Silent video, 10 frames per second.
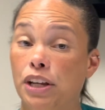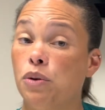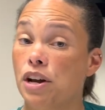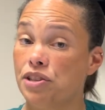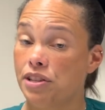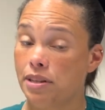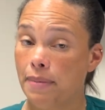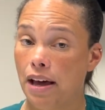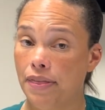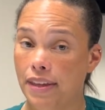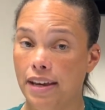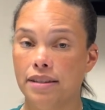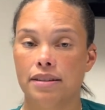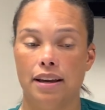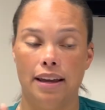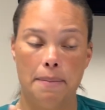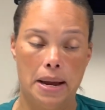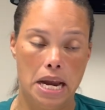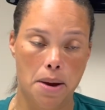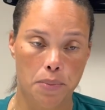questions about this, again, my
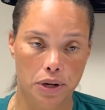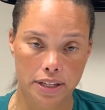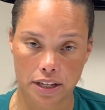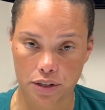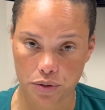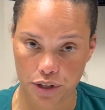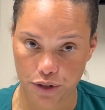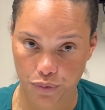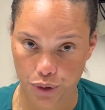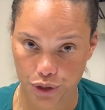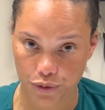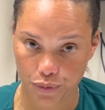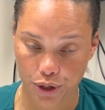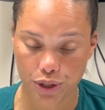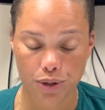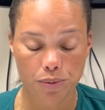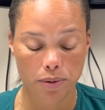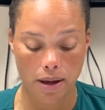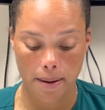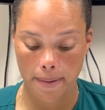number is 606-4242,
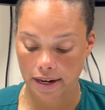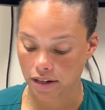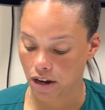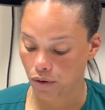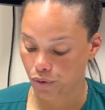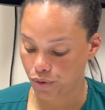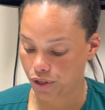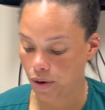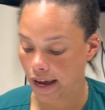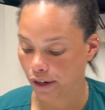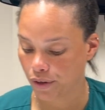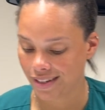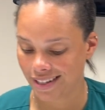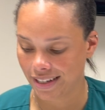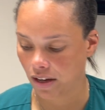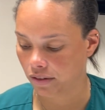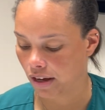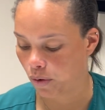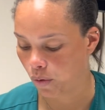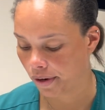
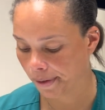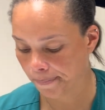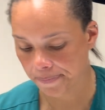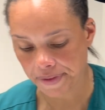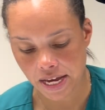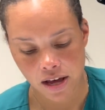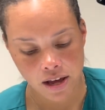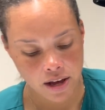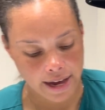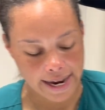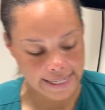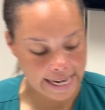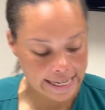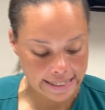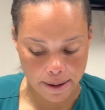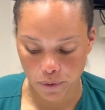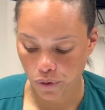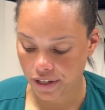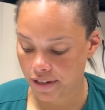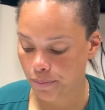amanda.russo@christushealth.org. Okay, next I'm
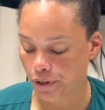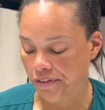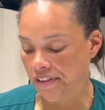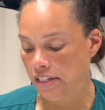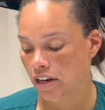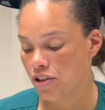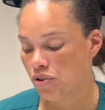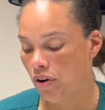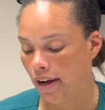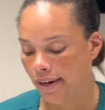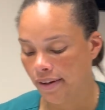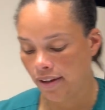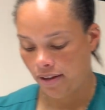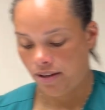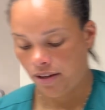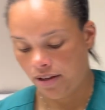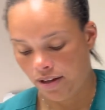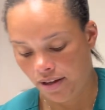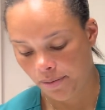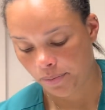going to briefly touch on
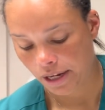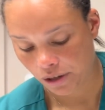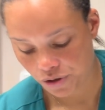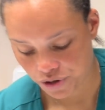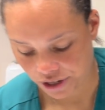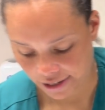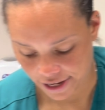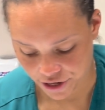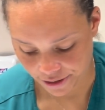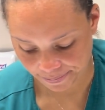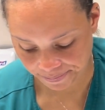blood culture collection.